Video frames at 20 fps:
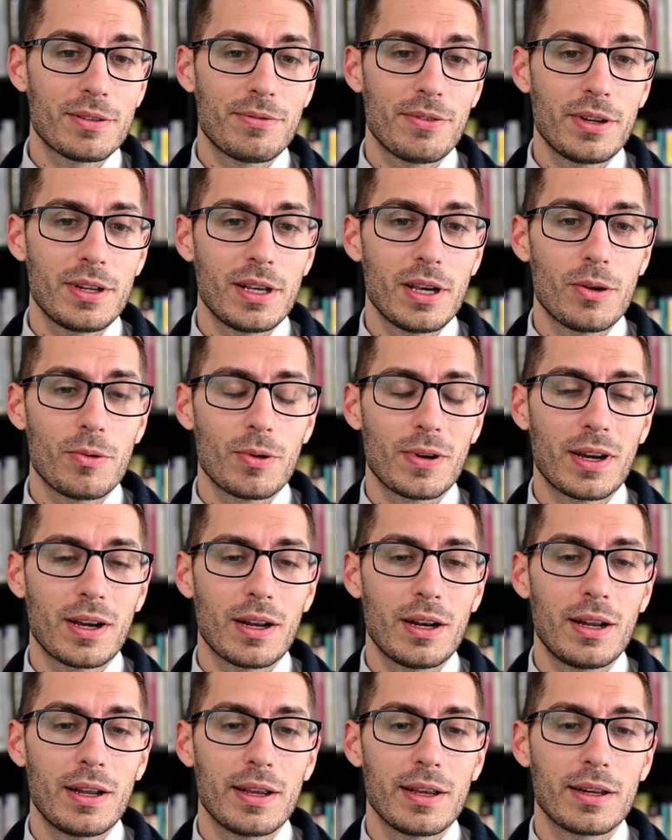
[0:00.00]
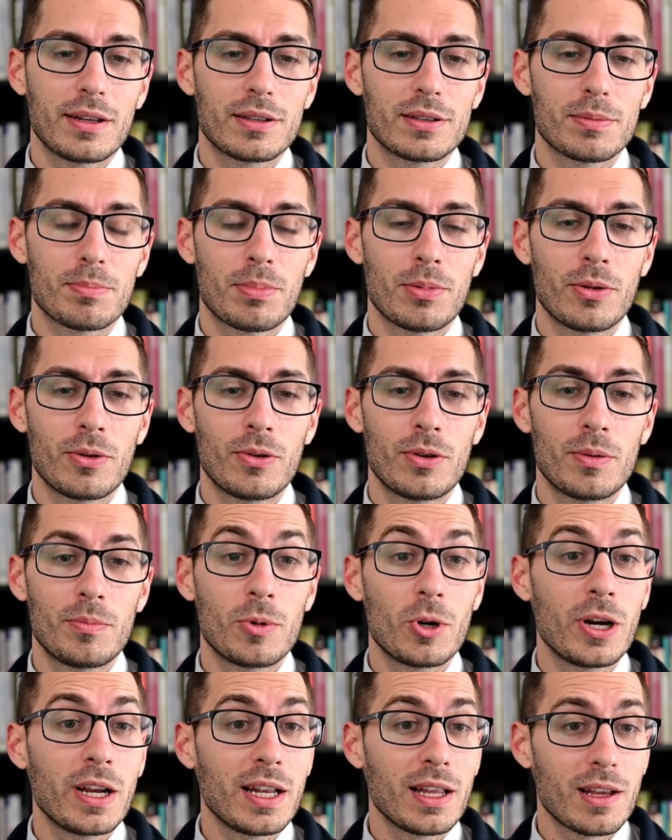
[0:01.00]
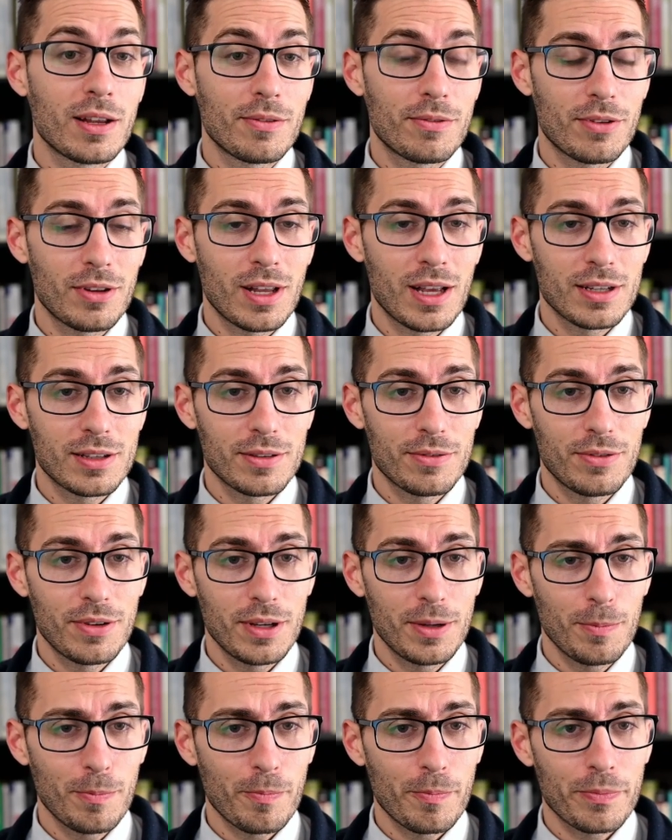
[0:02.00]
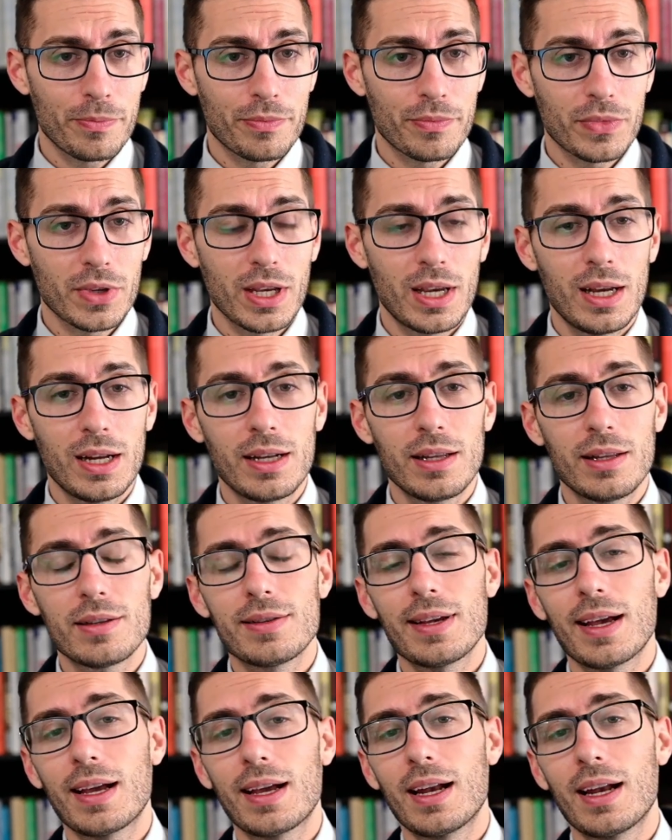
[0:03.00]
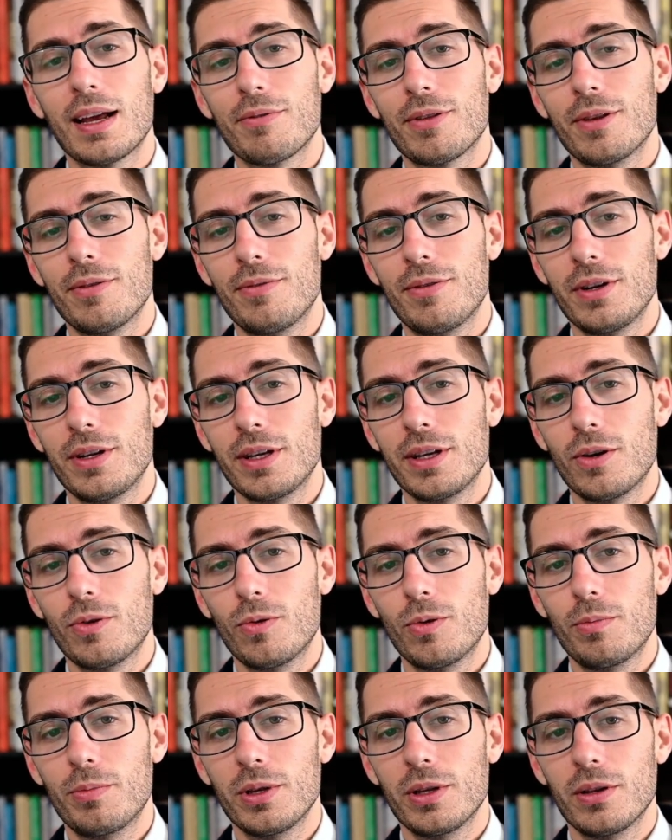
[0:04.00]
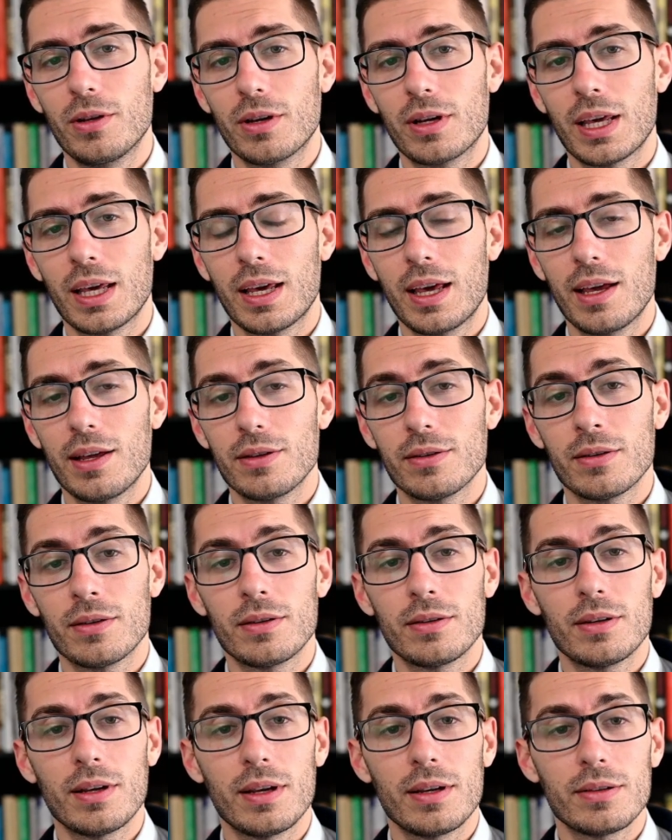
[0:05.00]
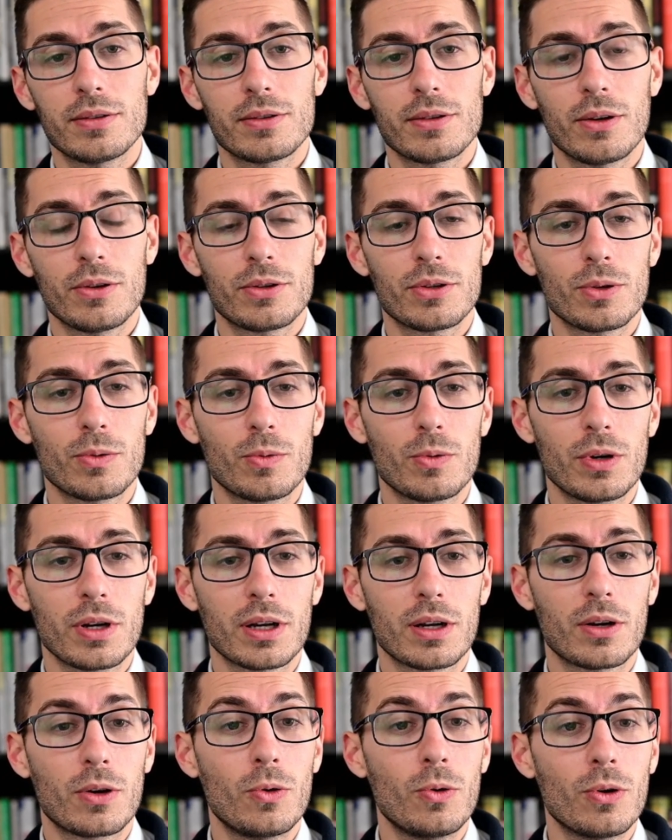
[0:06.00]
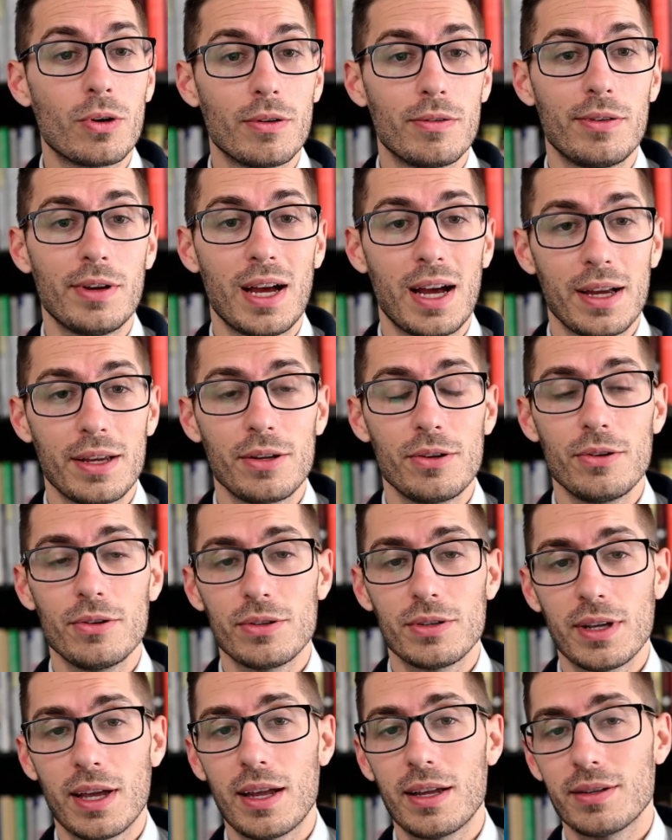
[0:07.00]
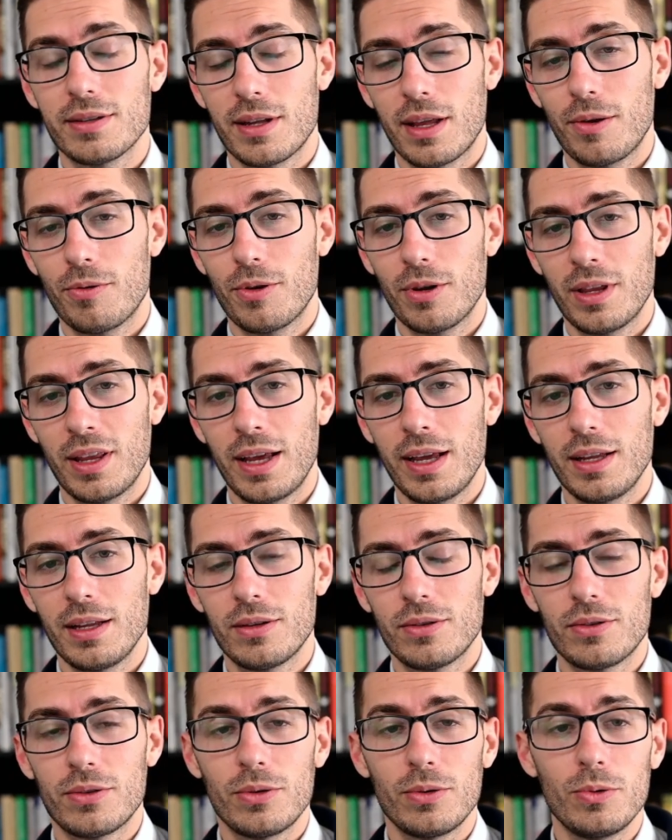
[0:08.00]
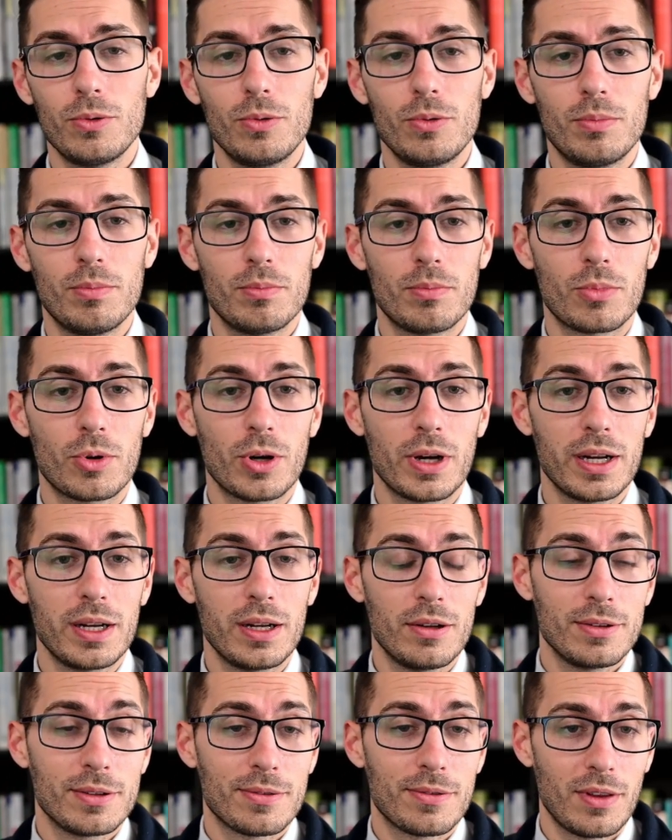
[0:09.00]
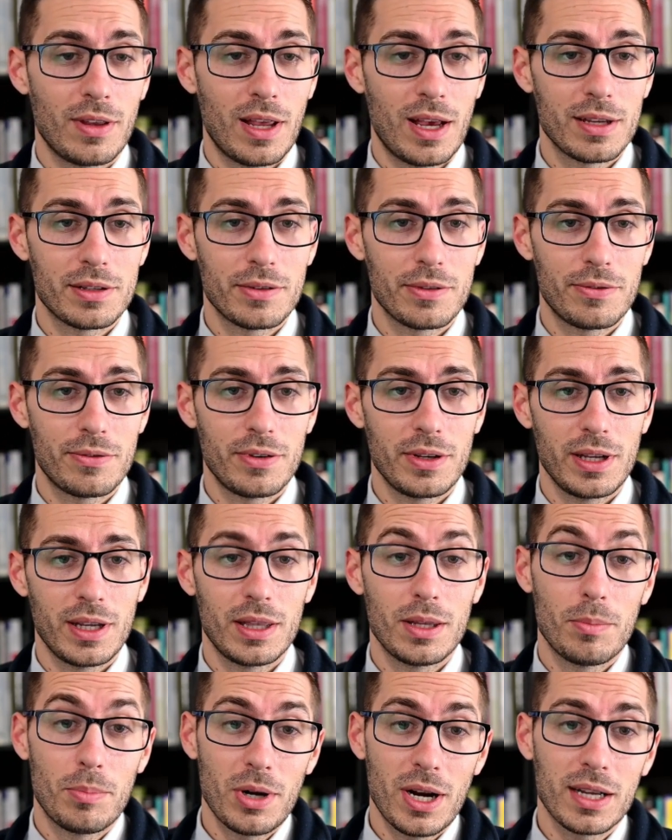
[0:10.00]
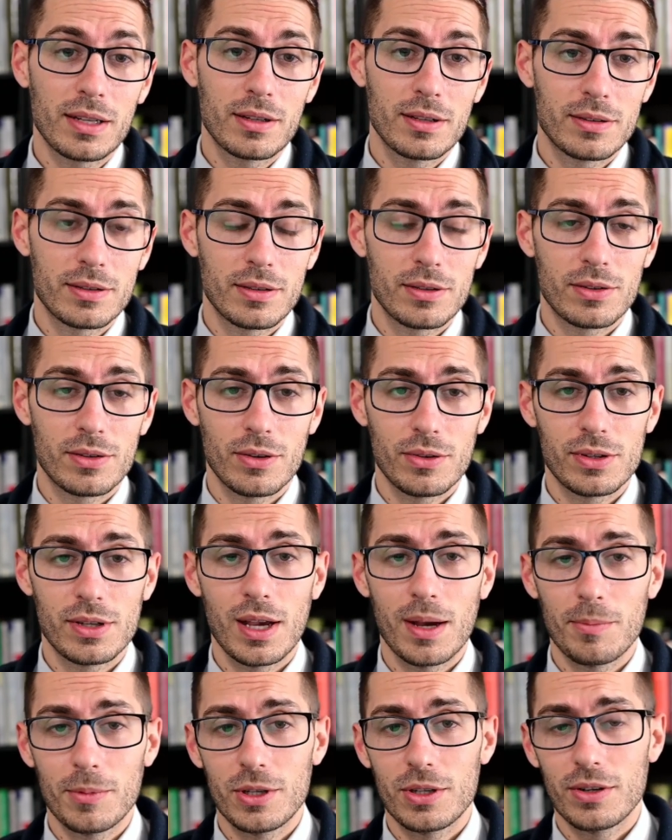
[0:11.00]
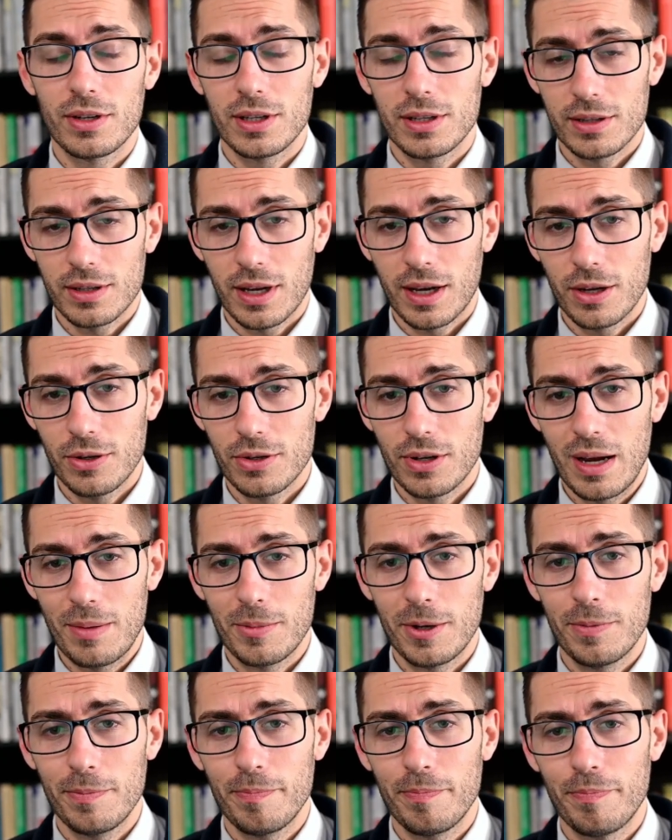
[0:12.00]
video, we're going to explore Morenean philosophy, and in the second half of the video, we'll be looking at social work core values as they relate to Moreno's philosophy and the practice of sociometry and psychodrama.